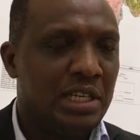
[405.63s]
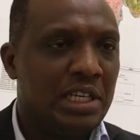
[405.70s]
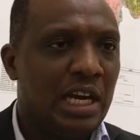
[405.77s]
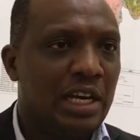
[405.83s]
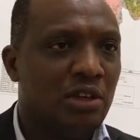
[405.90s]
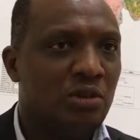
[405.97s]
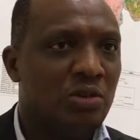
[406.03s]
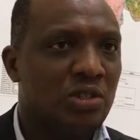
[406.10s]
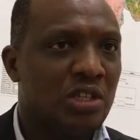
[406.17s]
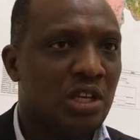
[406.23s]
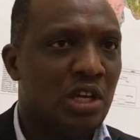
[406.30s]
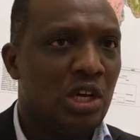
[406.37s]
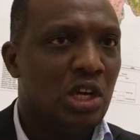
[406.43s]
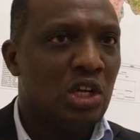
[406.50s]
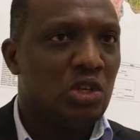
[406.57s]
land use.
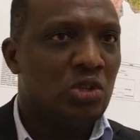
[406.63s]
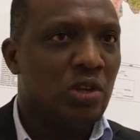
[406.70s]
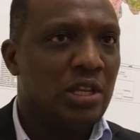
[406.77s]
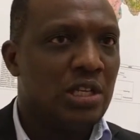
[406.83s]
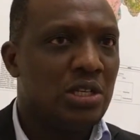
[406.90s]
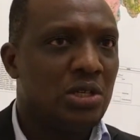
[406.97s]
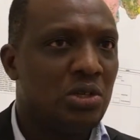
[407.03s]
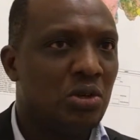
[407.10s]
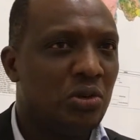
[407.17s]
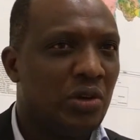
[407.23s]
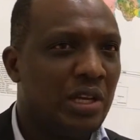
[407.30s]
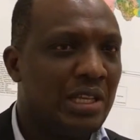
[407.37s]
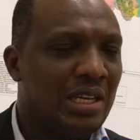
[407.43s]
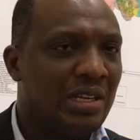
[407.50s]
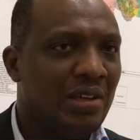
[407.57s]
So this is
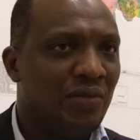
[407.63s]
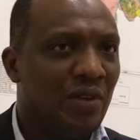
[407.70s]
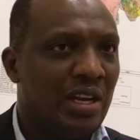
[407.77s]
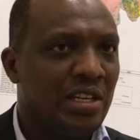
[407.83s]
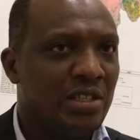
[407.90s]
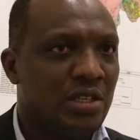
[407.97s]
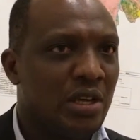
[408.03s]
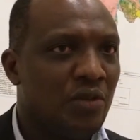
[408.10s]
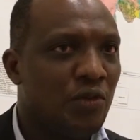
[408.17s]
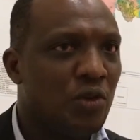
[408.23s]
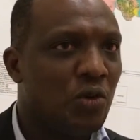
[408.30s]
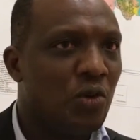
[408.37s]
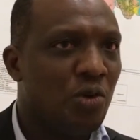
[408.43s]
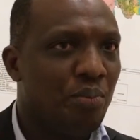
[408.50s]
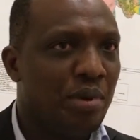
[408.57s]
only the difference if
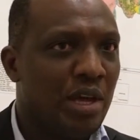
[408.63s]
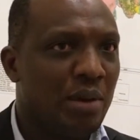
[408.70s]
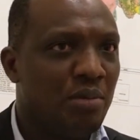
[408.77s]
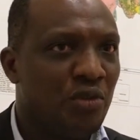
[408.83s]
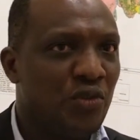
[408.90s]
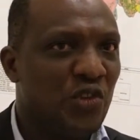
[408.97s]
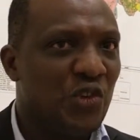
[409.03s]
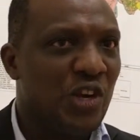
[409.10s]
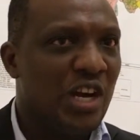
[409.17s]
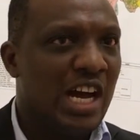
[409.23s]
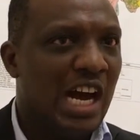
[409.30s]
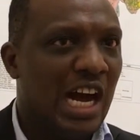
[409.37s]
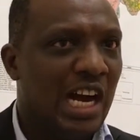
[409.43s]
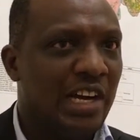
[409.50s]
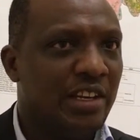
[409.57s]
you compare before
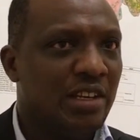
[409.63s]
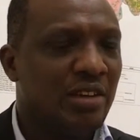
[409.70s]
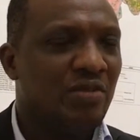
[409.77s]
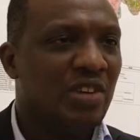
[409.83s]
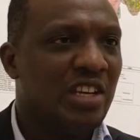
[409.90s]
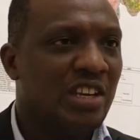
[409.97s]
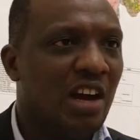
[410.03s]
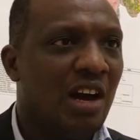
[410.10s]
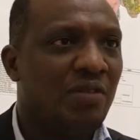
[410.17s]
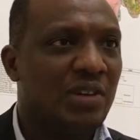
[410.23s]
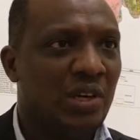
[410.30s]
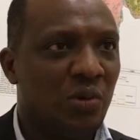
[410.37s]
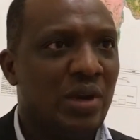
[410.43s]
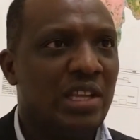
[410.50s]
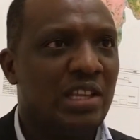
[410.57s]
and even
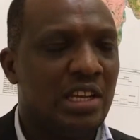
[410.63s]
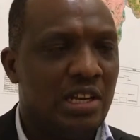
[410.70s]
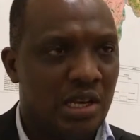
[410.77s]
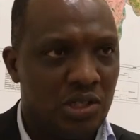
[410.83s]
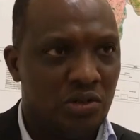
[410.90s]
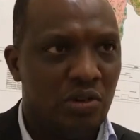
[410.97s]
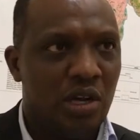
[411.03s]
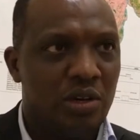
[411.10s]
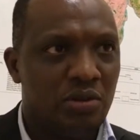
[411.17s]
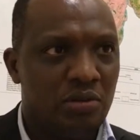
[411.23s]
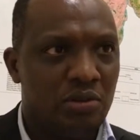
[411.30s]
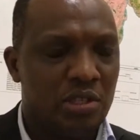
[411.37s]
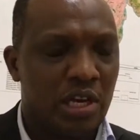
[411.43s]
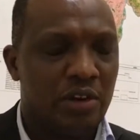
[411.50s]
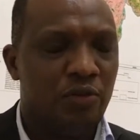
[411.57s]
after when the National Land
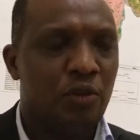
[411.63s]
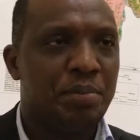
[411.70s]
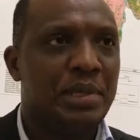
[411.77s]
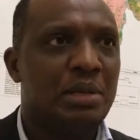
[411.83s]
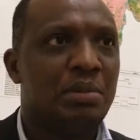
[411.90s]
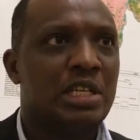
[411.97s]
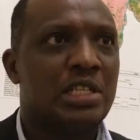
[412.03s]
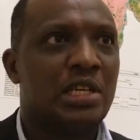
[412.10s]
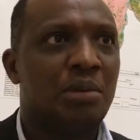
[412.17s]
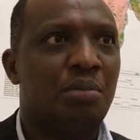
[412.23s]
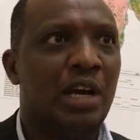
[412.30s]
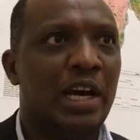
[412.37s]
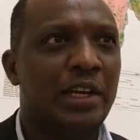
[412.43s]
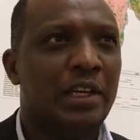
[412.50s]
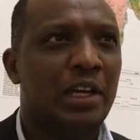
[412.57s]
Use and Development Master
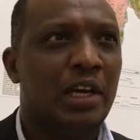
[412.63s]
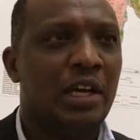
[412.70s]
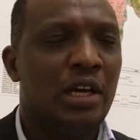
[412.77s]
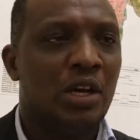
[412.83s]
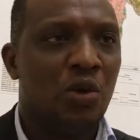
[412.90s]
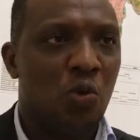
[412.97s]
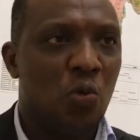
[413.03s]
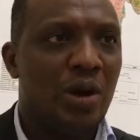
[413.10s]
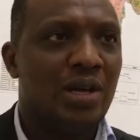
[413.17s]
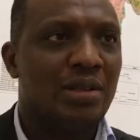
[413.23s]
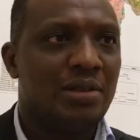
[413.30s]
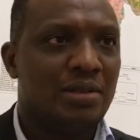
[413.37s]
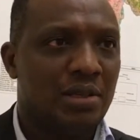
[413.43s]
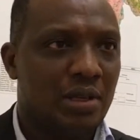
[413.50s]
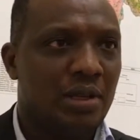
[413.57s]
Plan
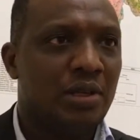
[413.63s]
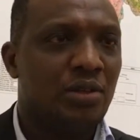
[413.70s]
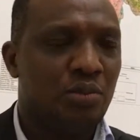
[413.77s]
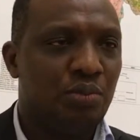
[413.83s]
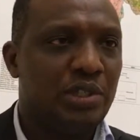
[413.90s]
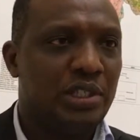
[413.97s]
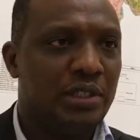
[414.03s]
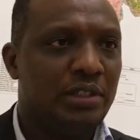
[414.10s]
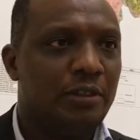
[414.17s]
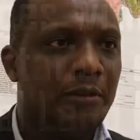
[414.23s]
was adopted.